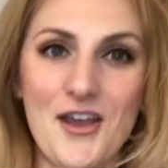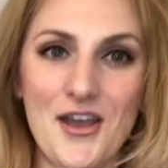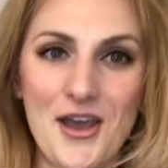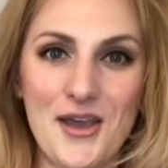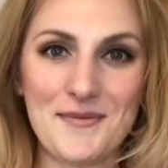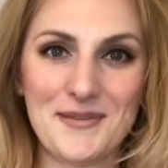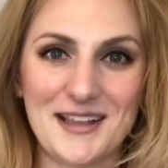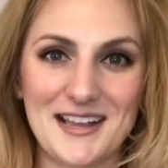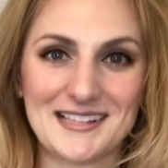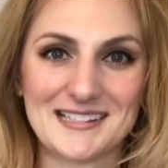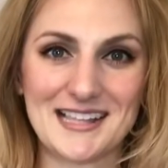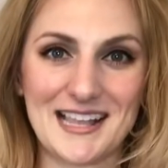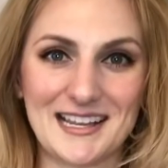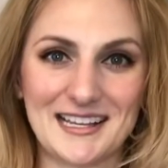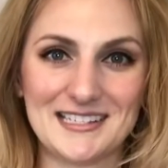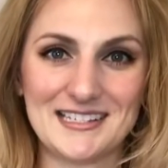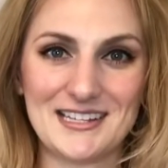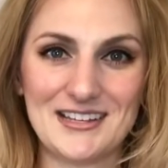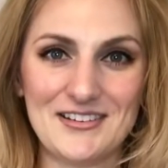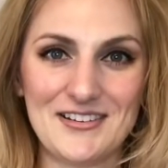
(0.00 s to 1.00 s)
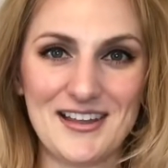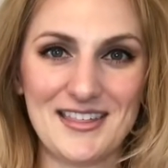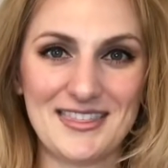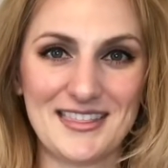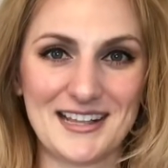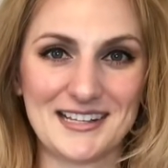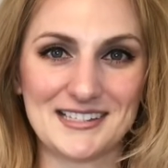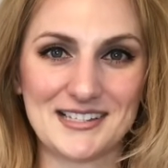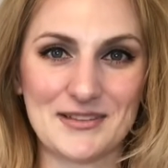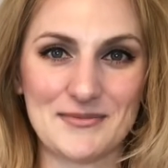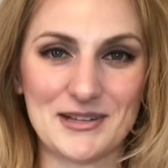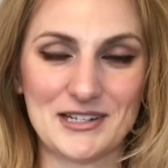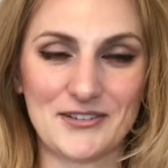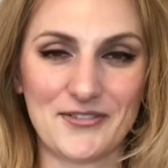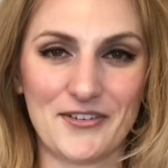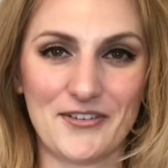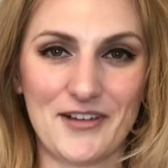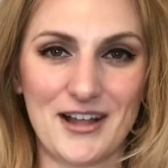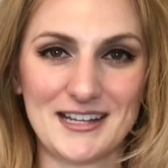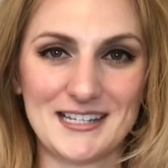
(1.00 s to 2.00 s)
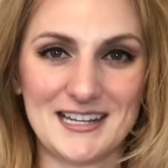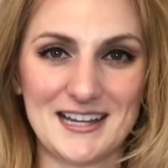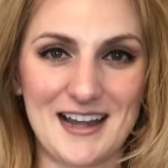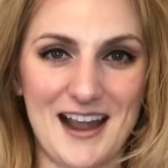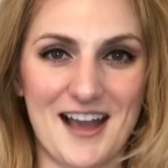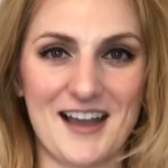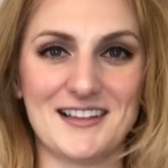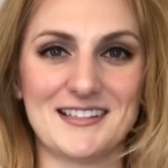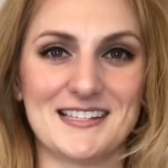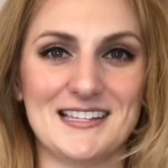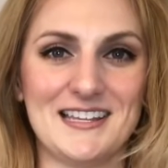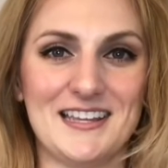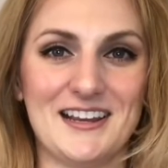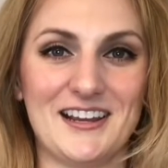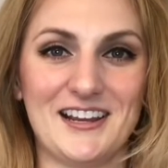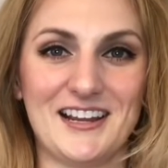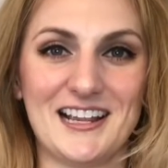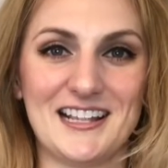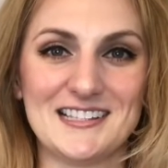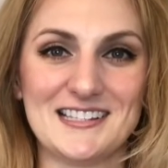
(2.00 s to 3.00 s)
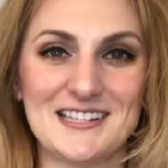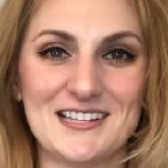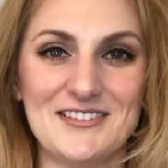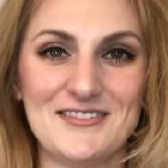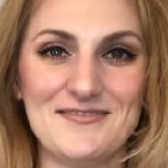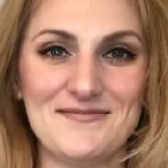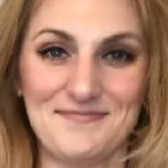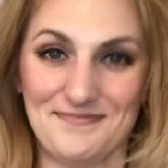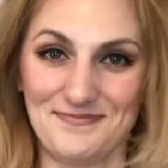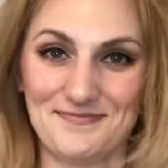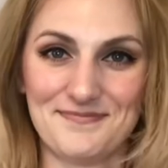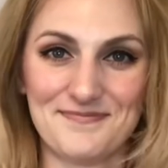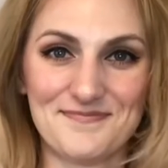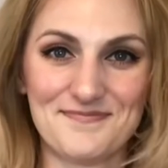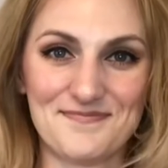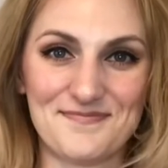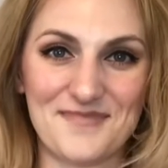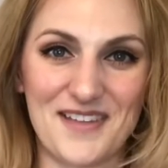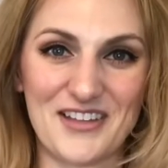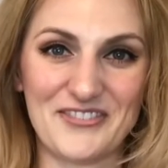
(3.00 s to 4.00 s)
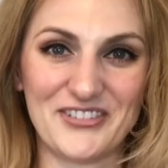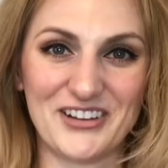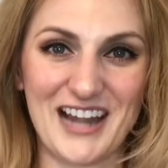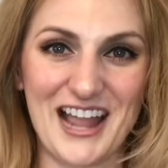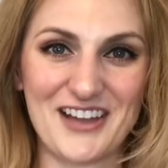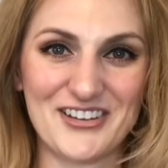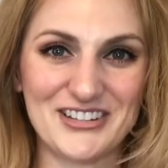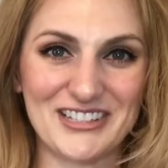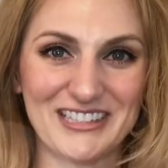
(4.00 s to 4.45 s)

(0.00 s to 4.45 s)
Hope you guys like it too. Thanks so much for watching. I'll see you here again soon. Bye for now.